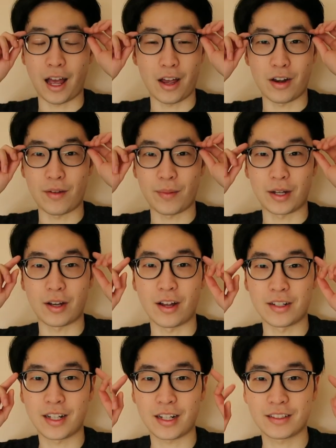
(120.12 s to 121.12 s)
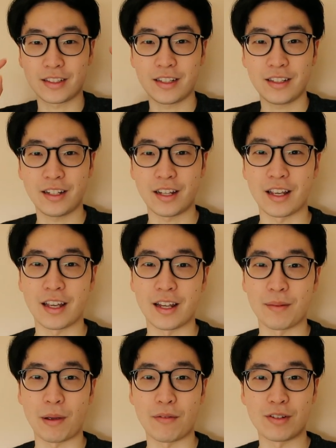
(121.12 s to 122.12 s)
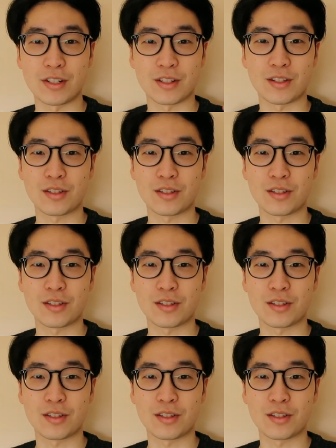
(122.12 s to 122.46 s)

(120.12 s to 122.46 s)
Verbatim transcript: I don't have my contacts in and my vision's